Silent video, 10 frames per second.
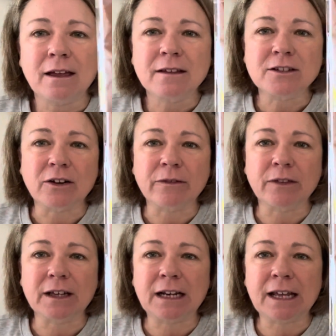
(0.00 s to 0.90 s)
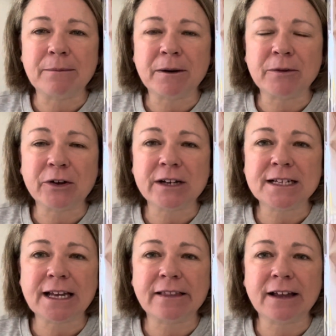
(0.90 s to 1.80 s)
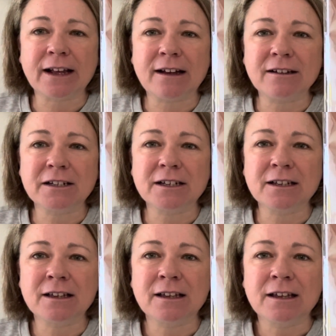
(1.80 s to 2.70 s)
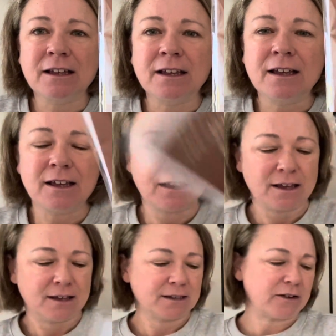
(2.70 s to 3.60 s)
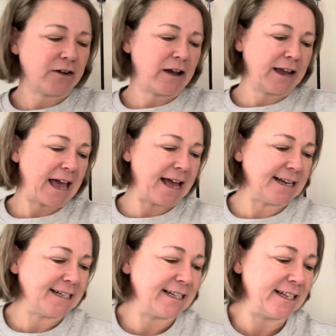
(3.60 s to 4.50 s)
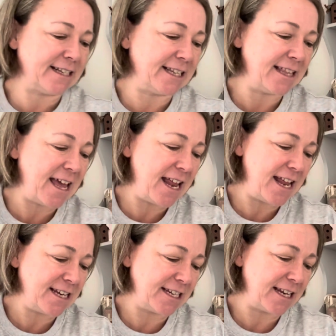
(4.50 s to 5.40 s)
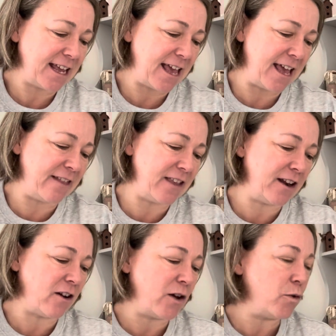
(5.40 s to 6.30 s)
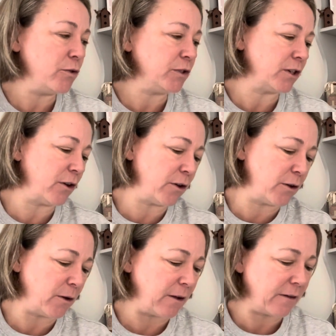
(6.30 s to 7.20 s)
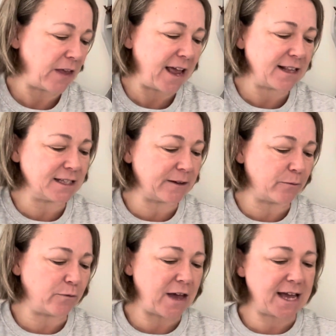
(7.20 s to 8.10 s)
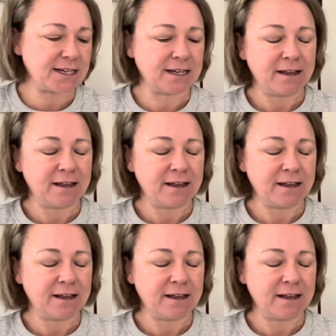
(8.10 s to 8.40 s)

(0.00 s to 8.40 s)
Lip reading: Sorry for the glare, but I'm not going to take that out. So I added to that, and then I also, they had some fat